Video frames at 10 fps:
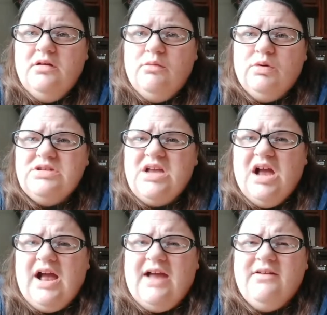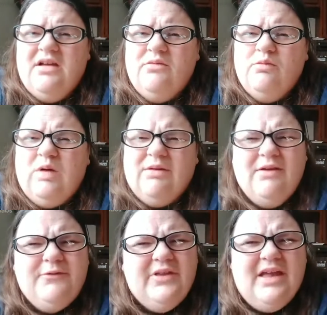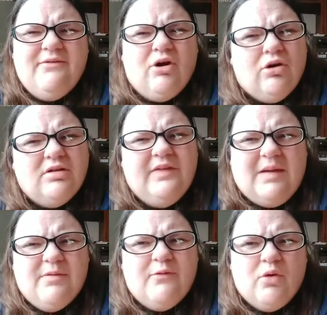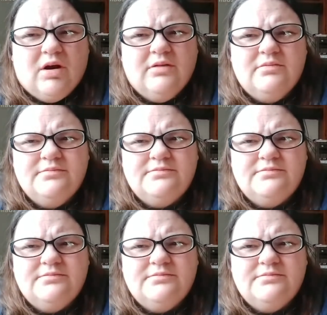What is why do I feel like I've heard of that before?